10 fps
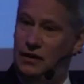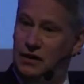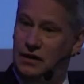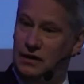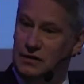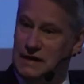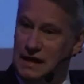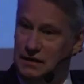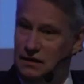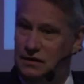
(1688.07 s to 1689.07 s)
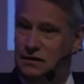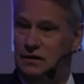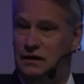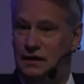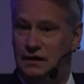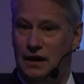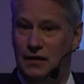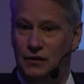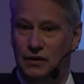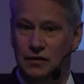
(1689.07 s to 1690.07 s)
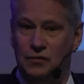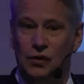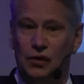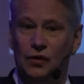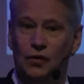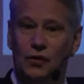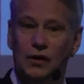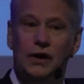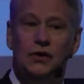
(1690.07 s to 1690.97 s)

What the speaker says: a standard in line with the model law,